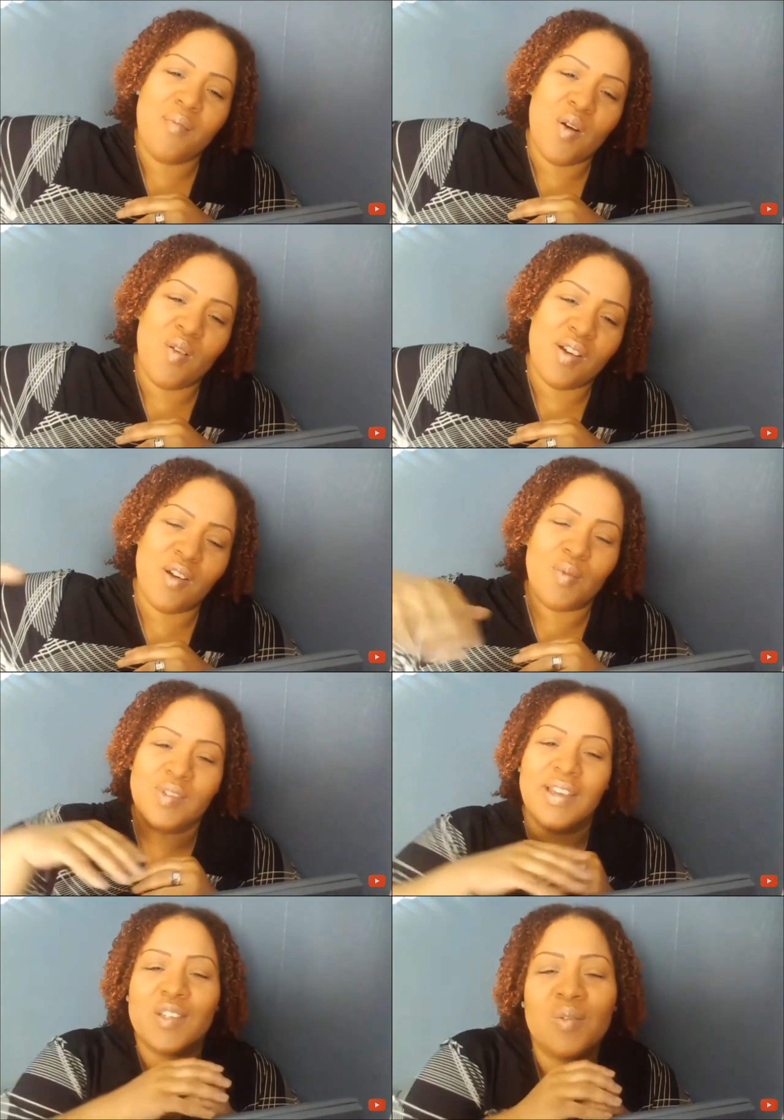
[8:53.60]
come on,
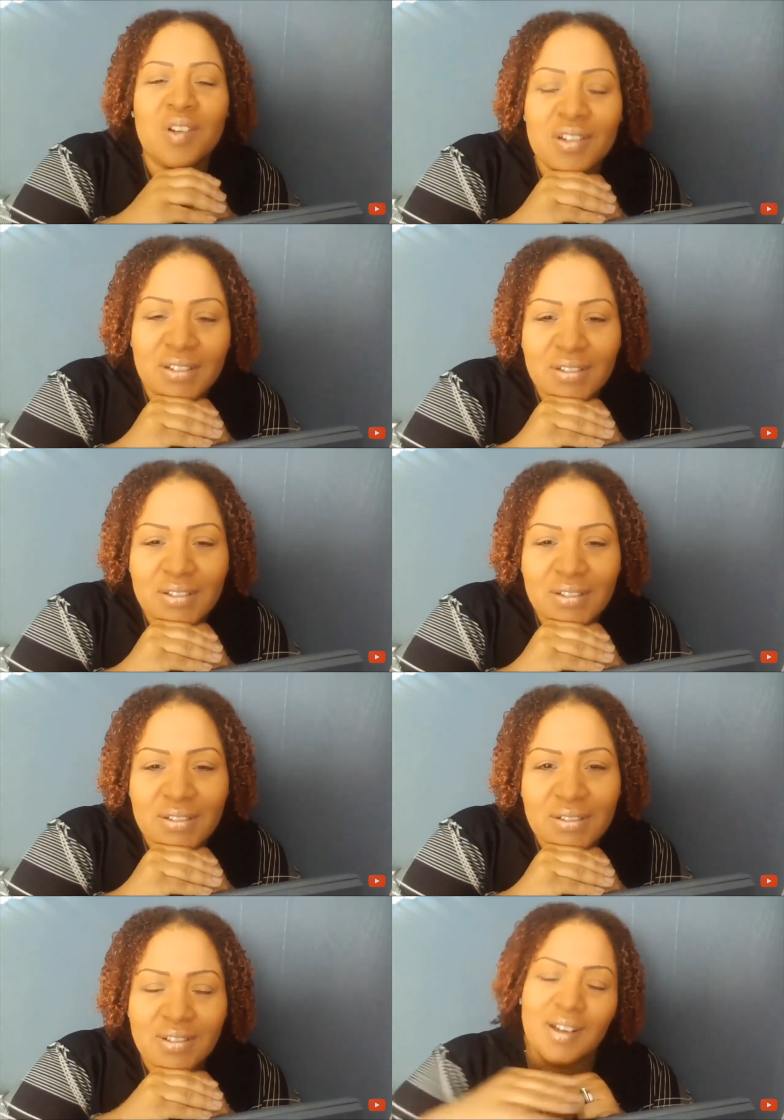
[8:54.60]
homosexual,
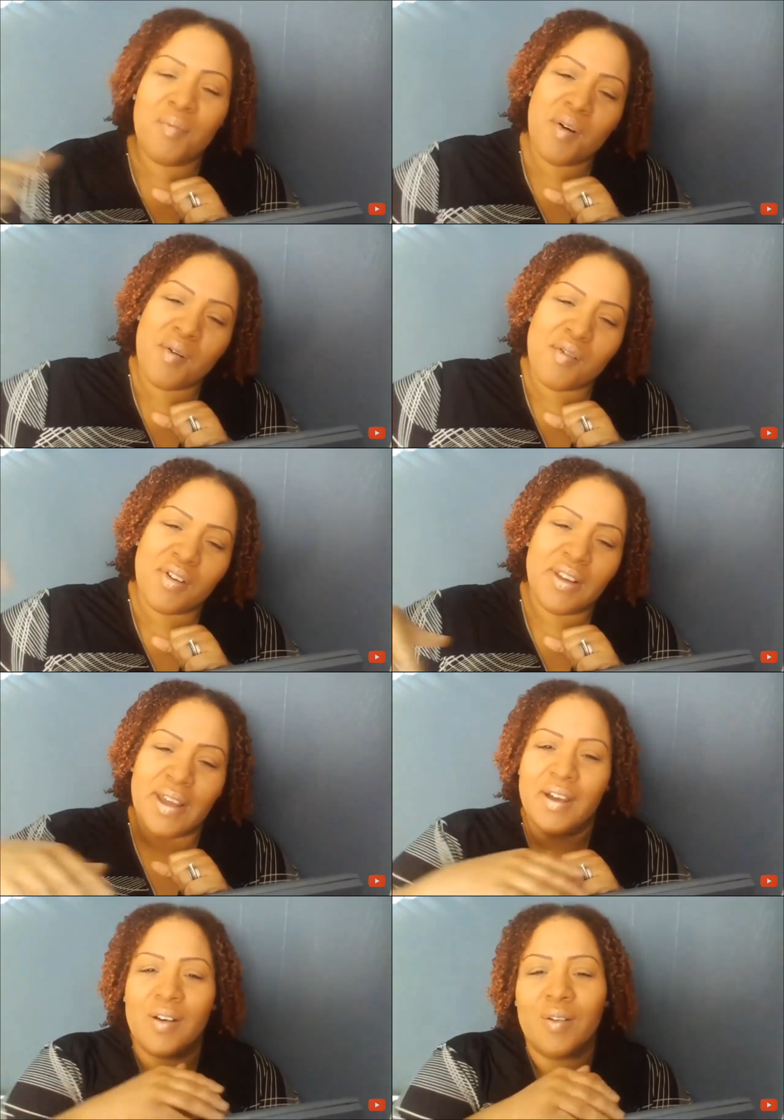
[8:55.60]
come on
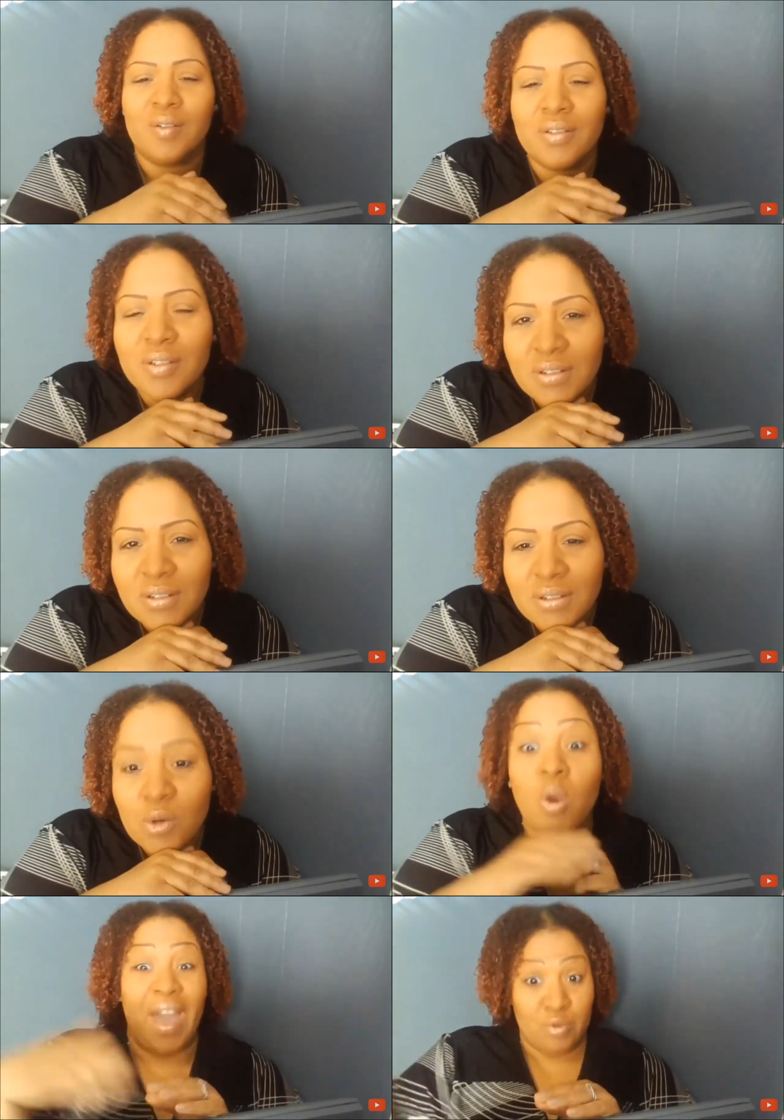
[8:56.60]
down,
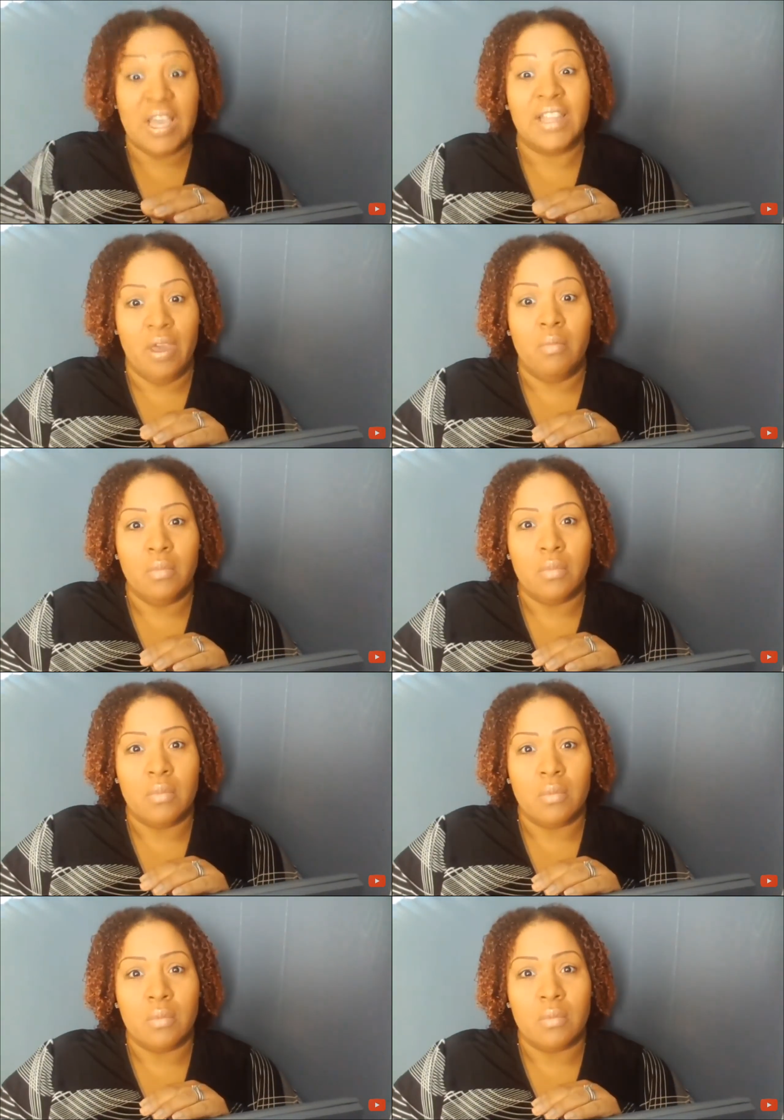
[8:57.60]
without telling them
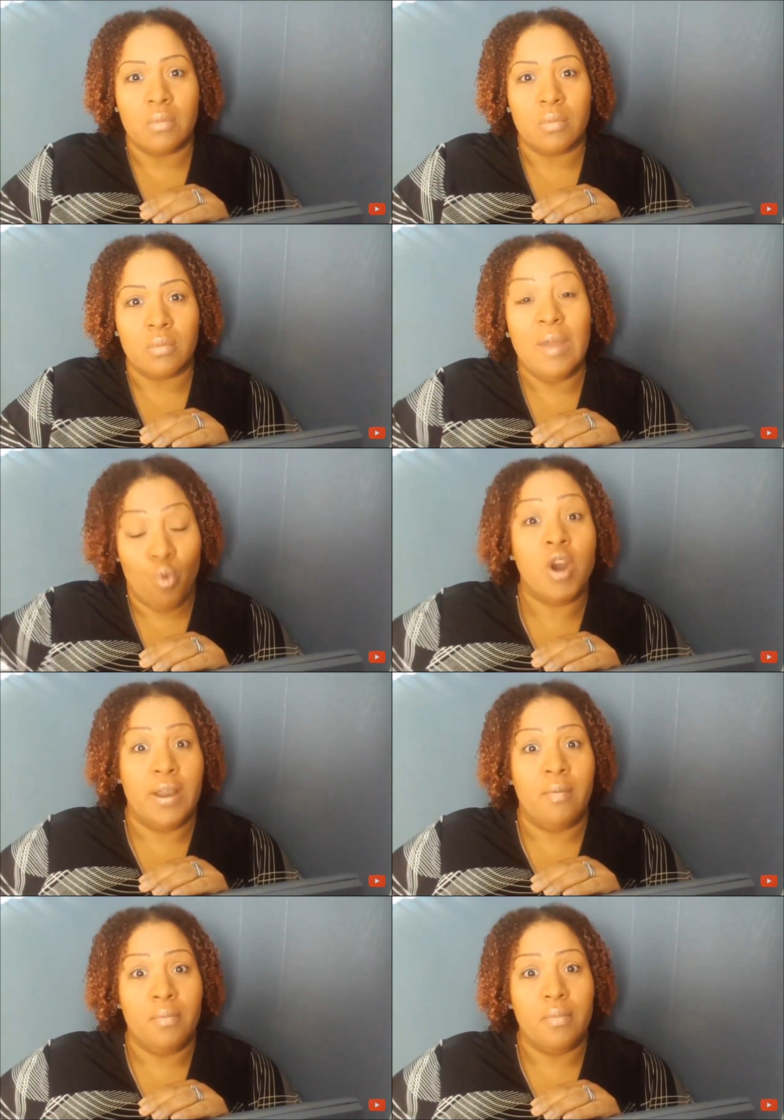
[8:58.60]
and
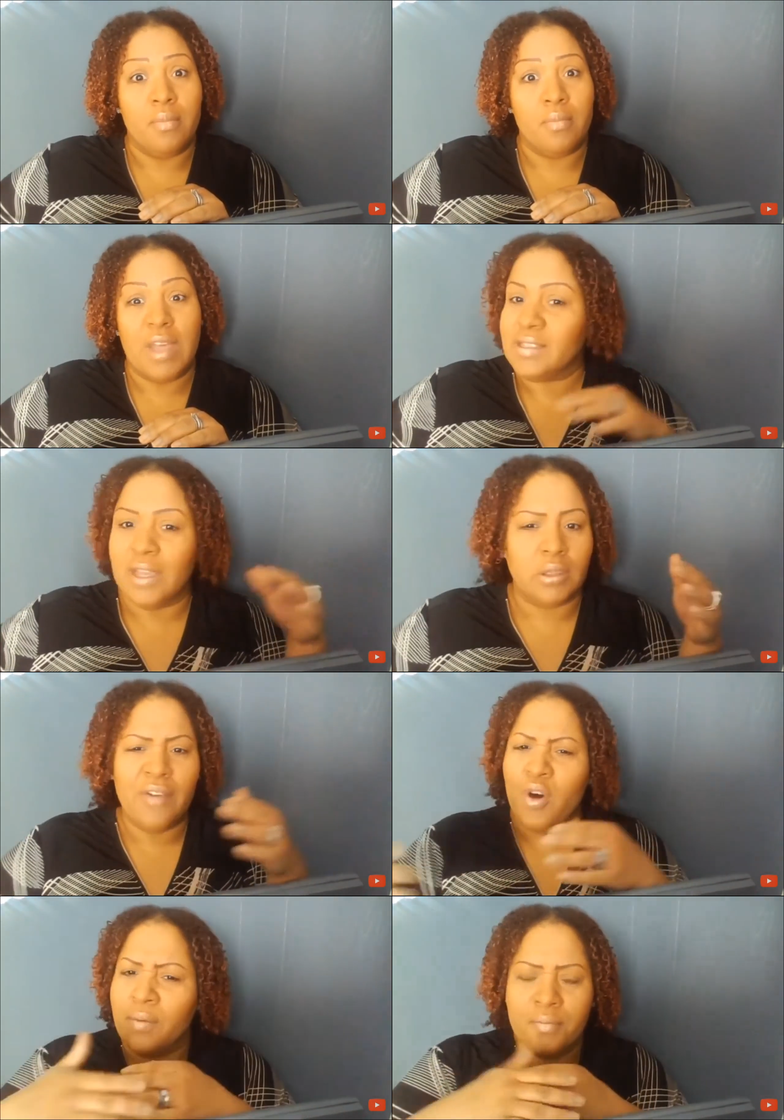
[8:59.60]
warning them. Like I
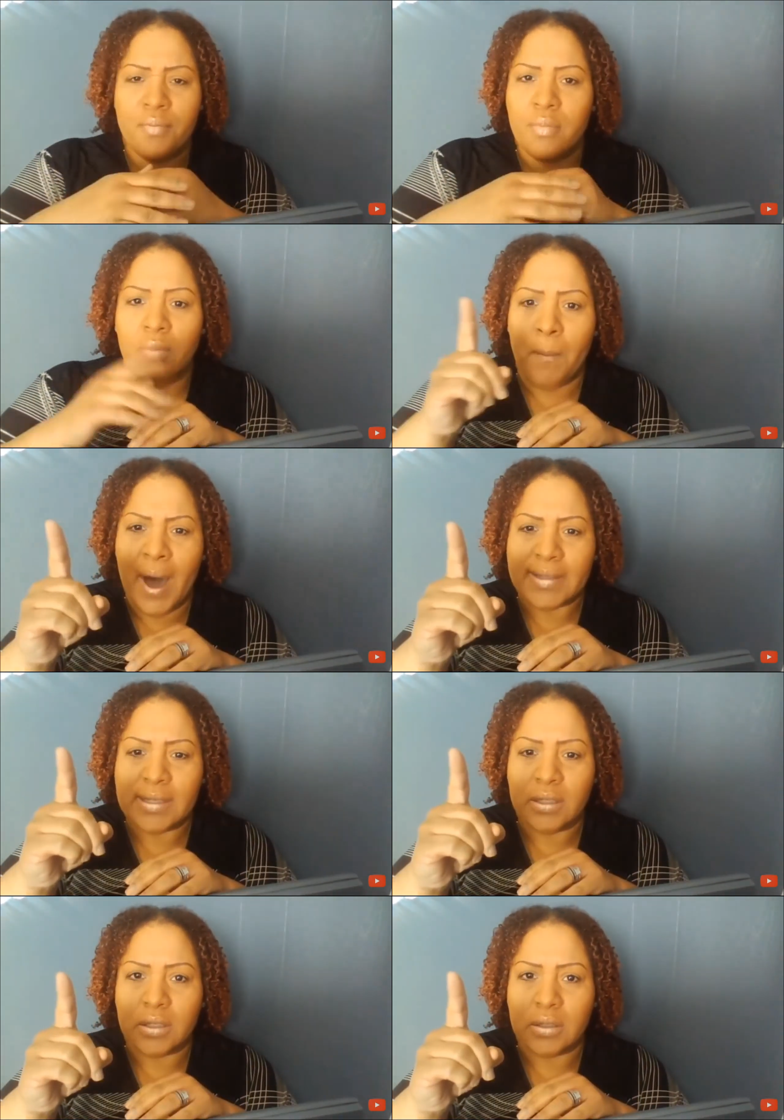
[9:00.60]
said, love on them.
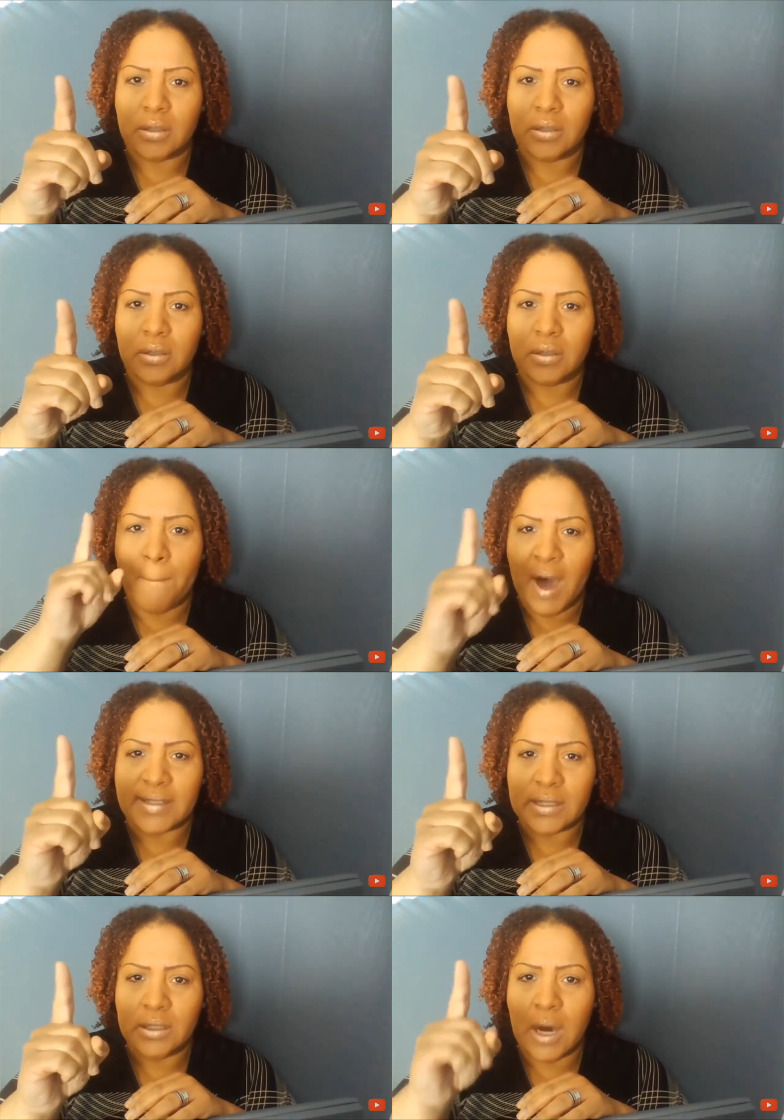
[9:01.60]
But,
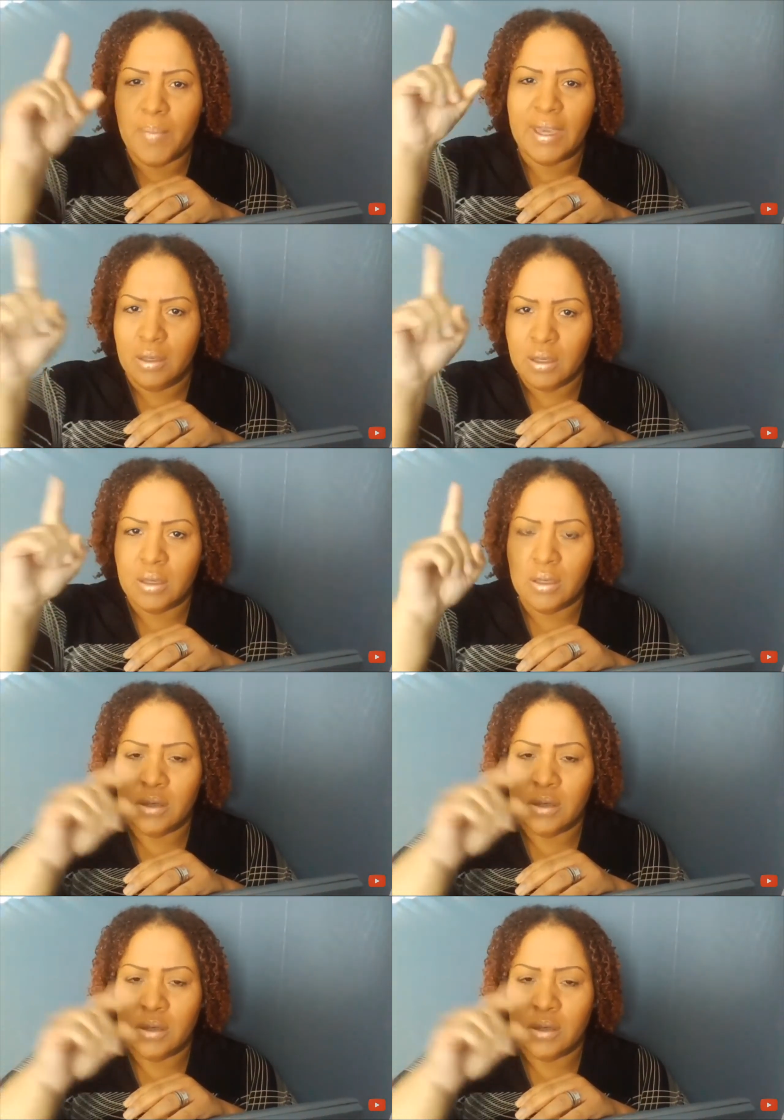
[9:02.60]
but, a big